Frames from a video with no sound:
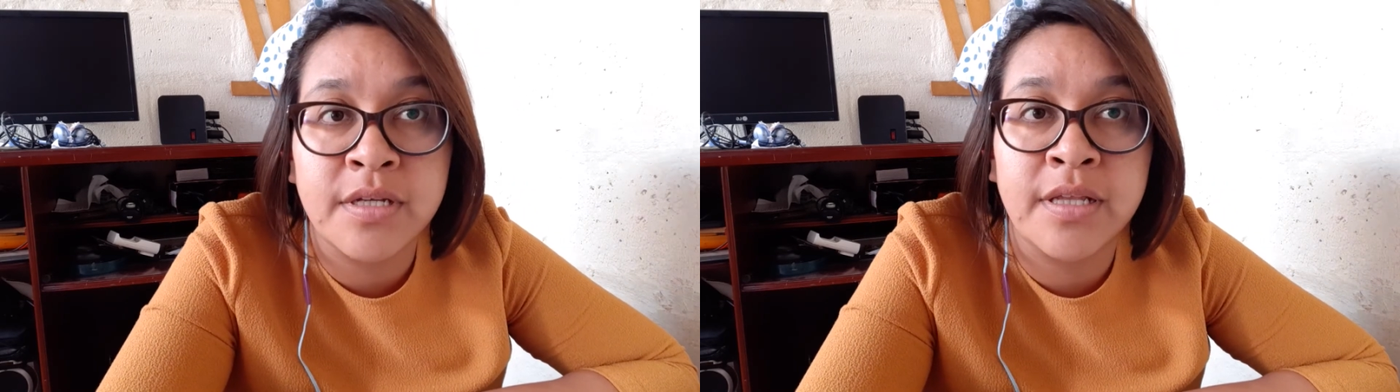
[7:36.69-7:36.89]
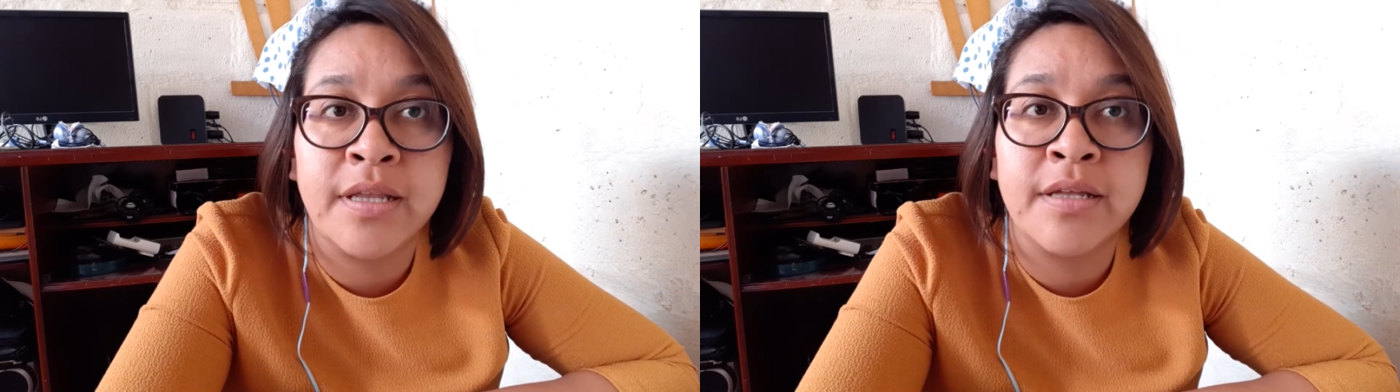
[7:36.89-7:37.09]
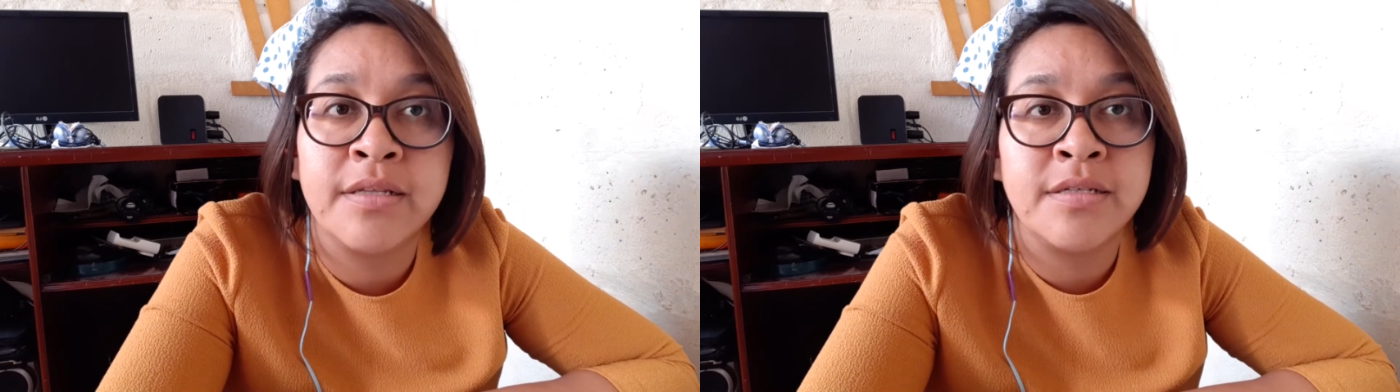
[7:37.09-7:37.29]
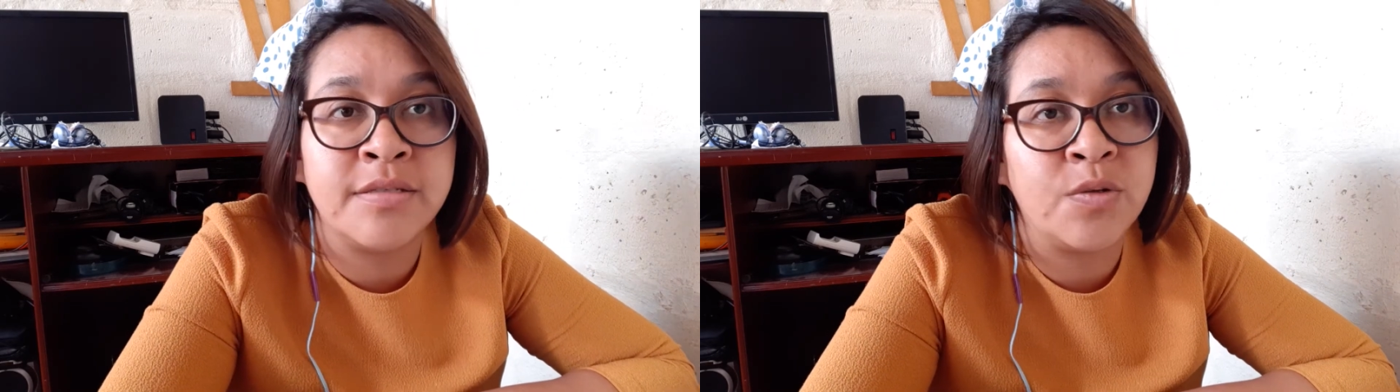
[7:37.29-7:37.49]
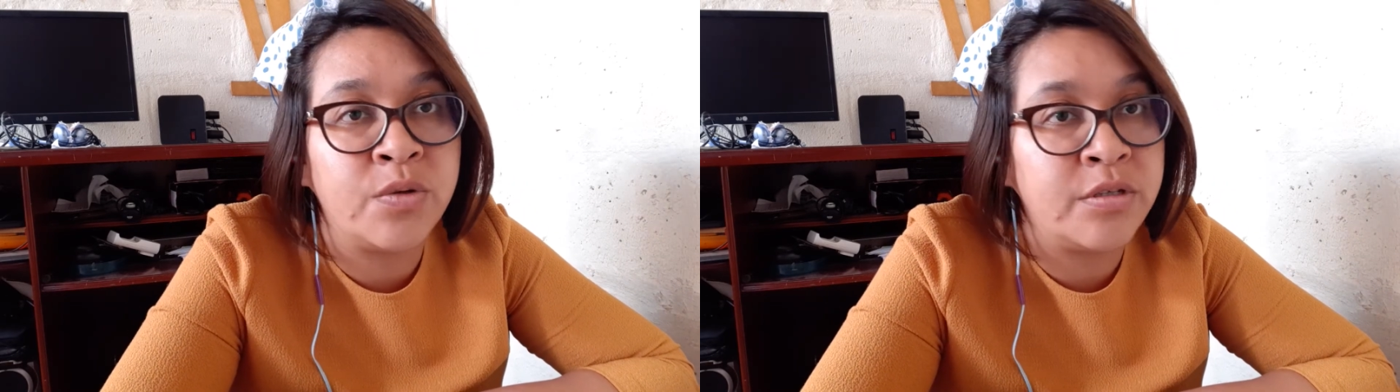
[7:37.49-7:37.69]
that
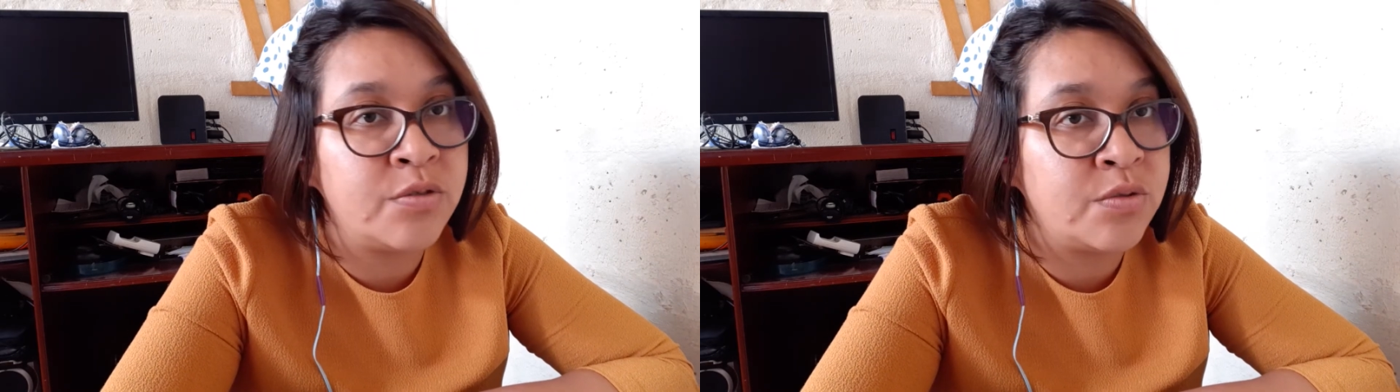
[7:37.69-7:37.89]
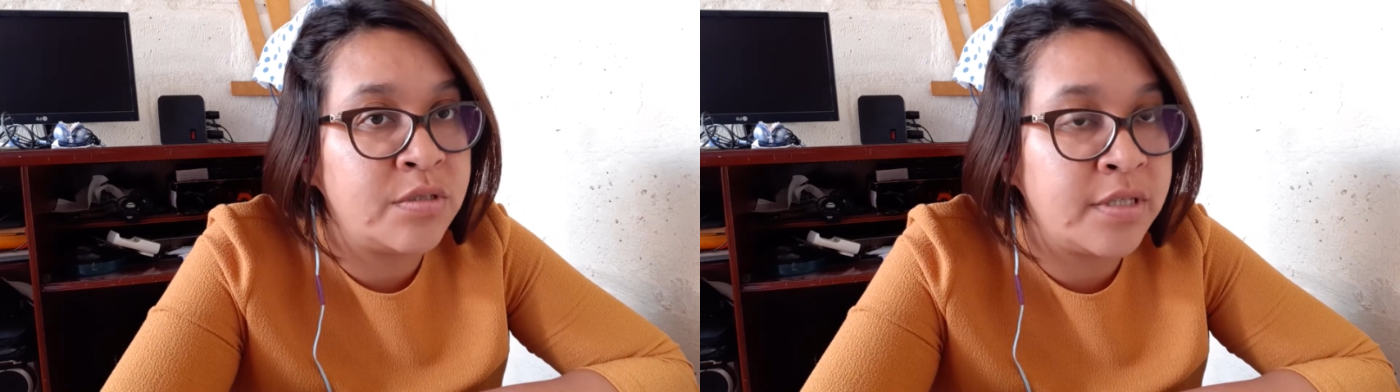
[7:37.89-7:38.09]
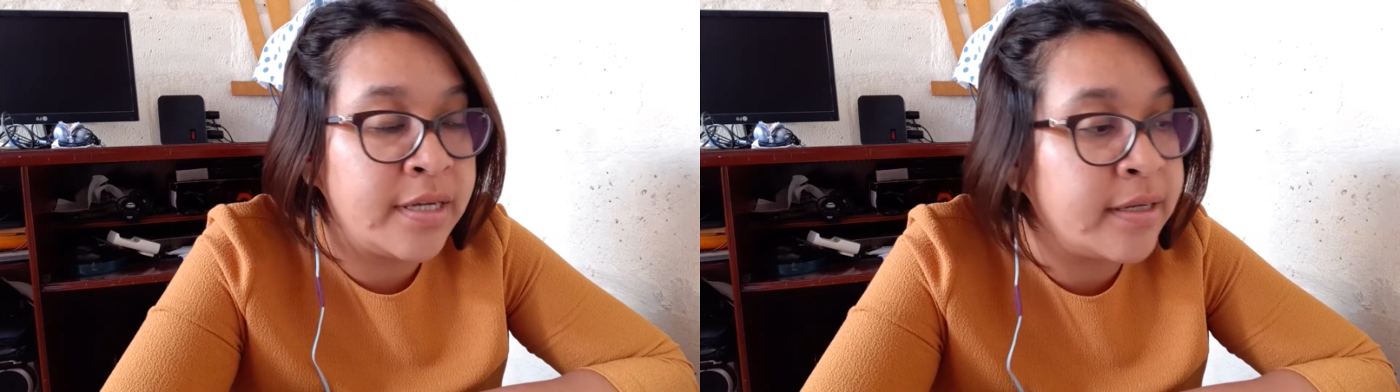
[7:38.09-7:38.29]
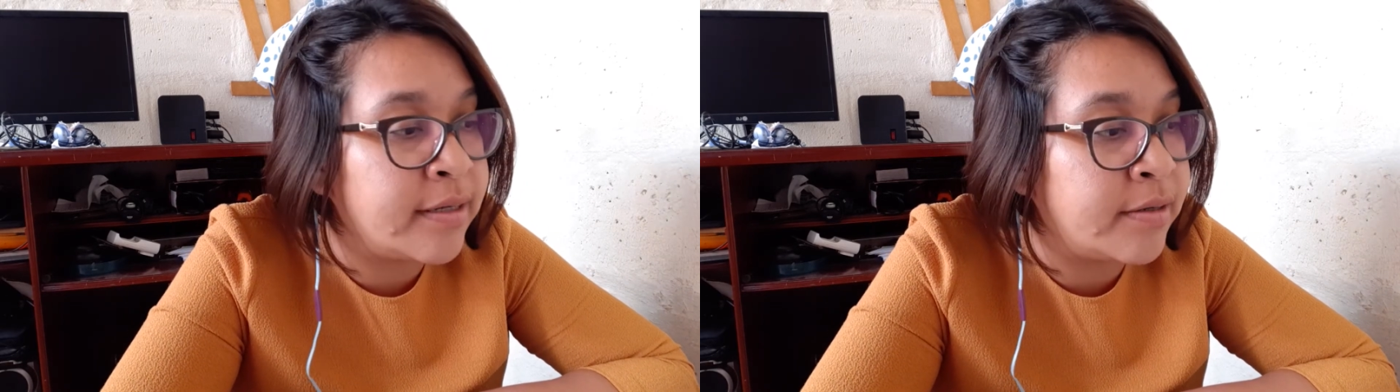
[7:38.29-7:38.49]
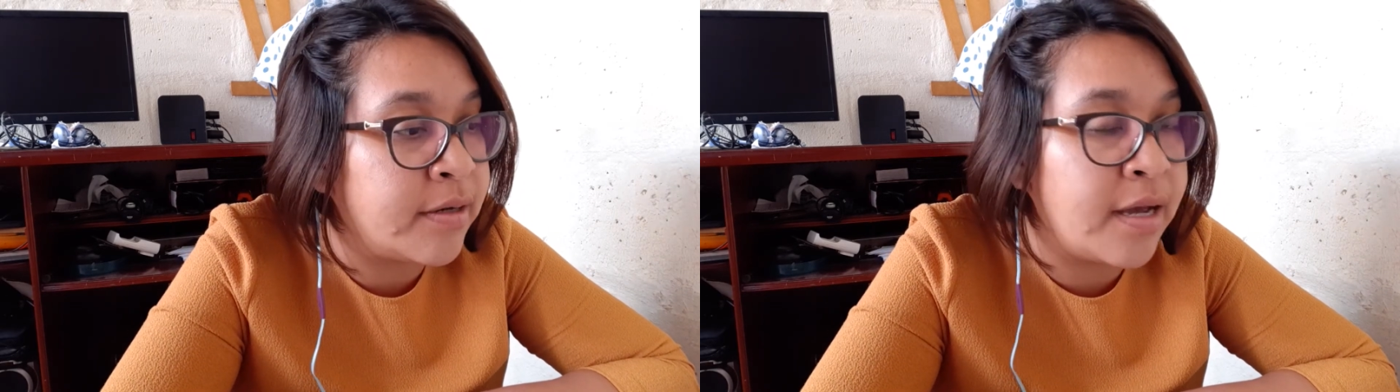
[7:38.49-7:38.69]
is going to tell
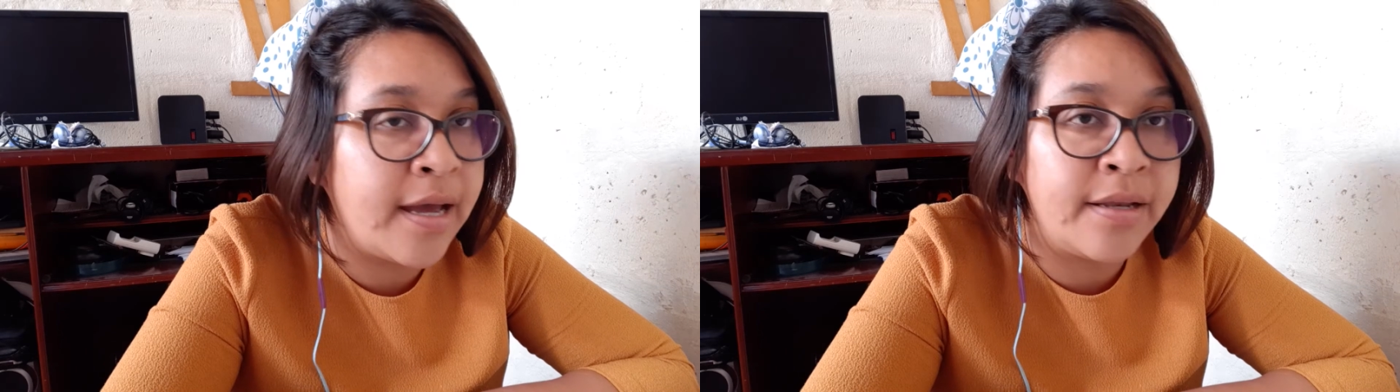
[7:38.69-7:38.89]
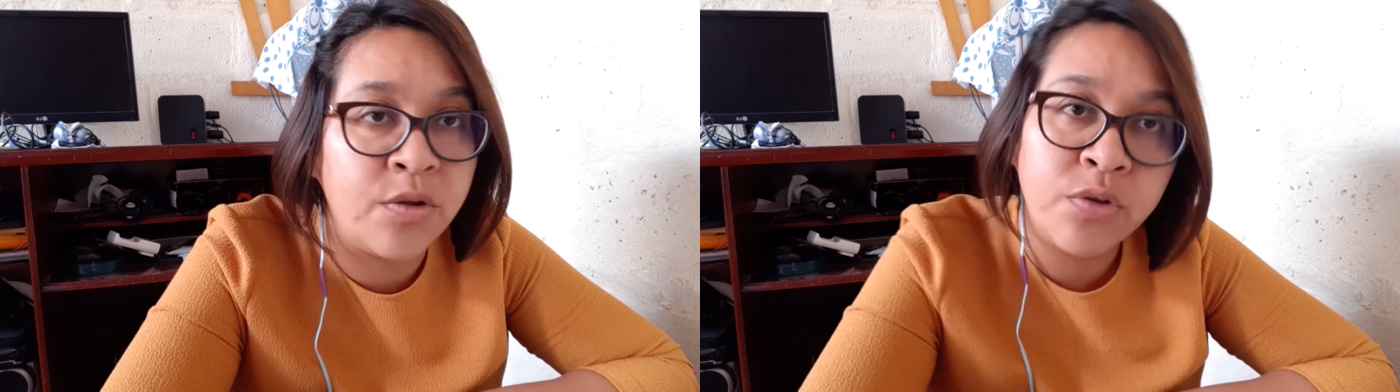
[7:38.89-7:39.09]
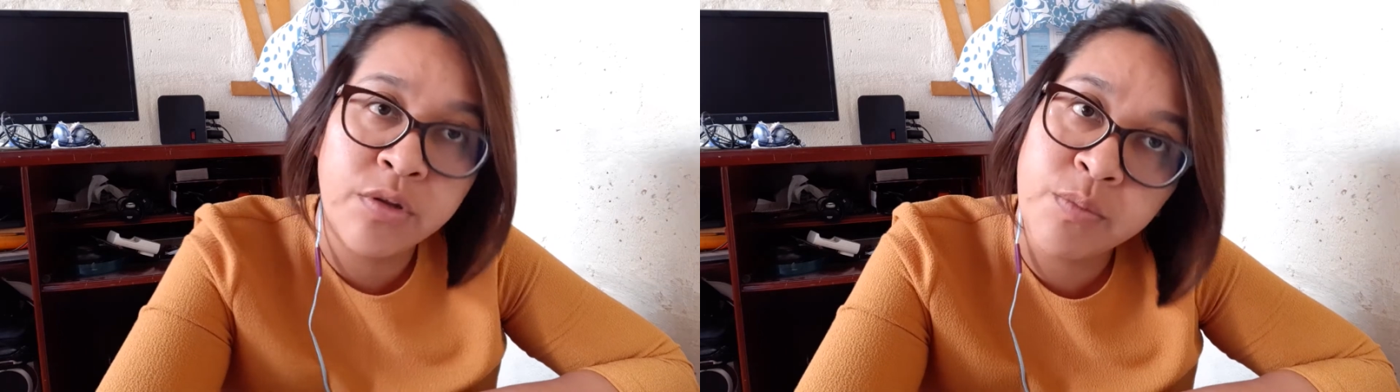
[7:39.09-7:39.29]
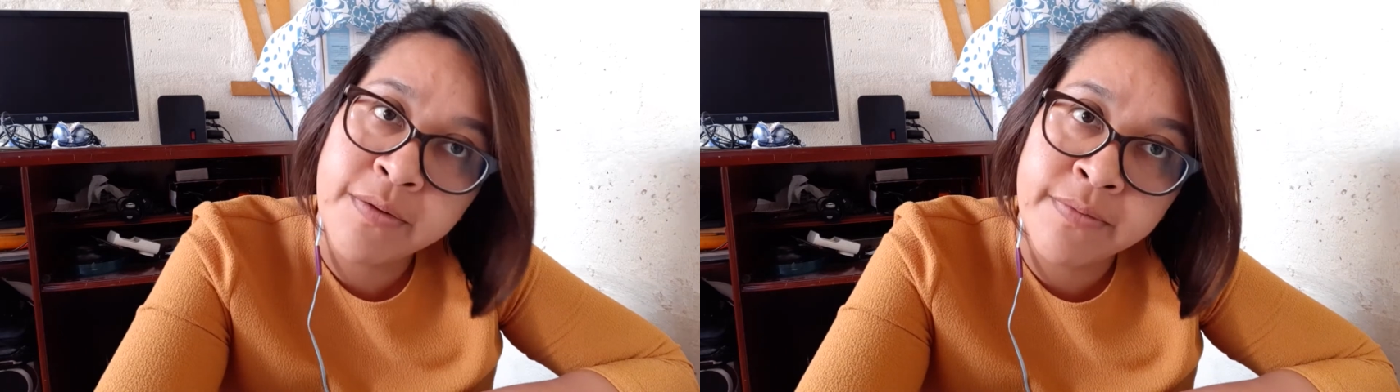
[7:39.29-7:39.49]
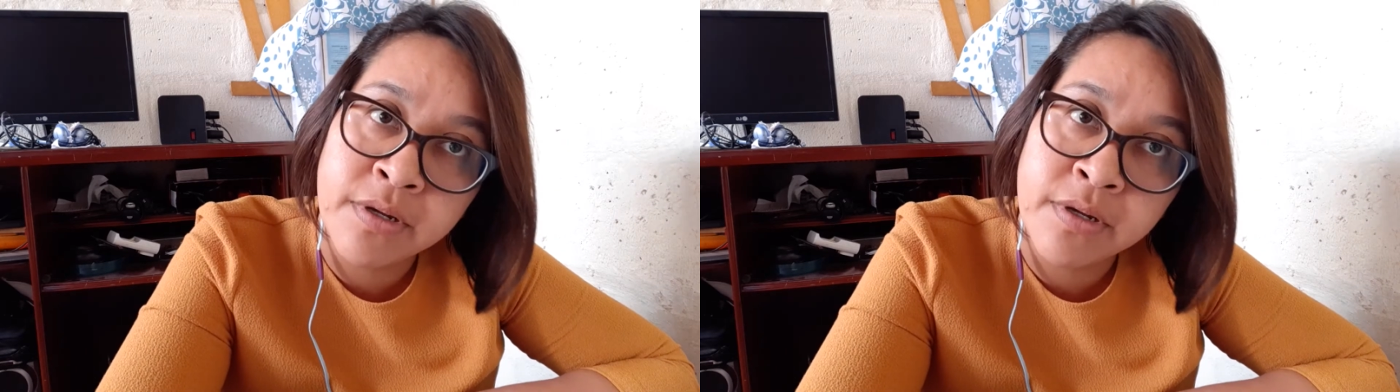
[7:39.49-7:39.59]
her another verb